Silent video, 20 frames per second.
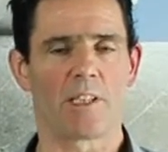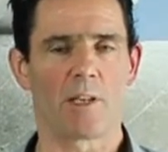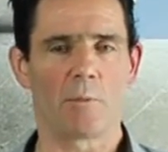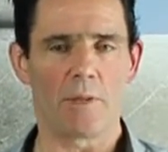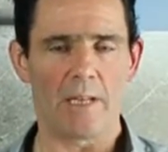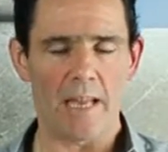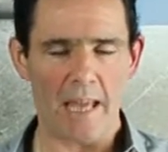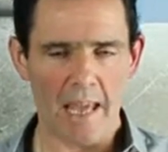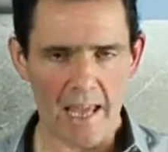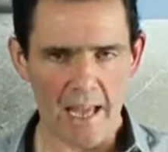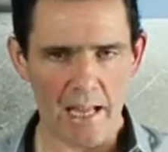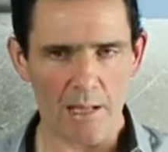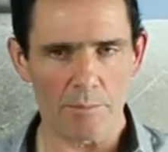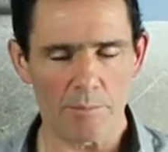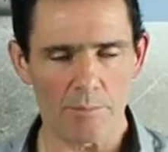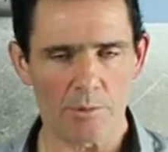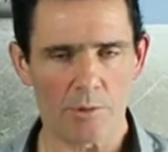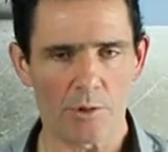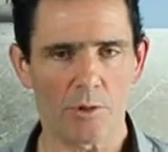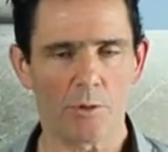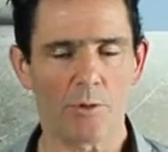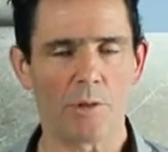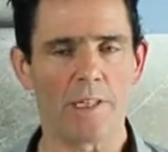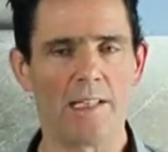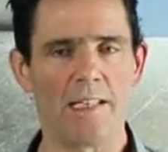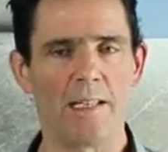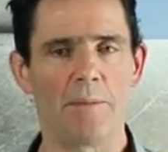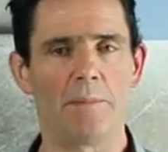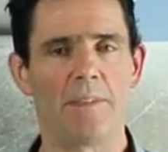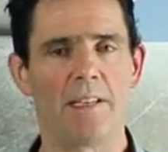It will help you
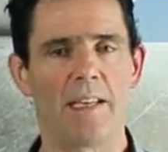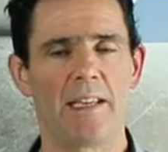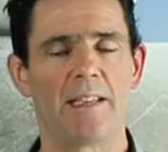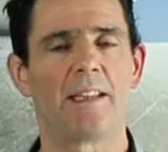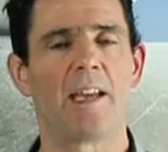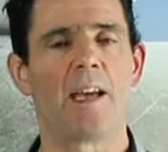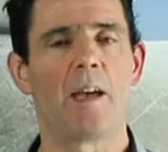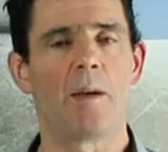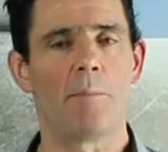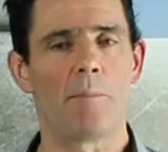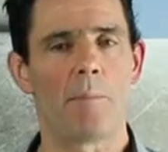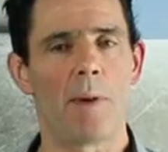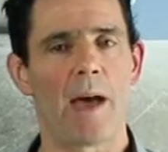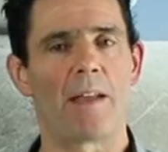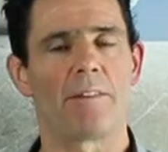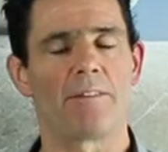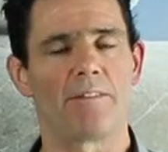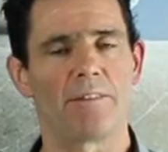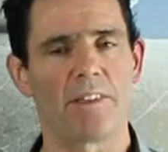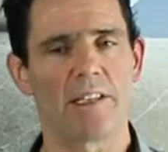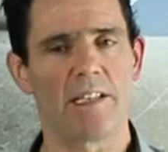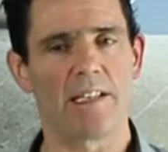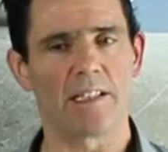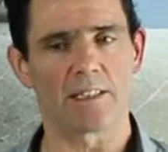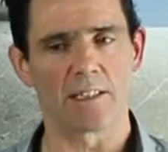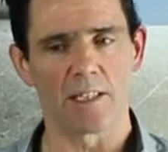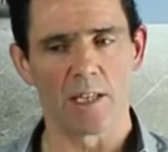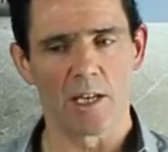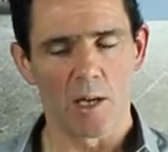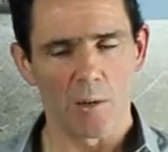eliminate bad
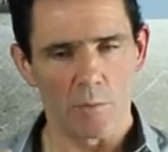feelings.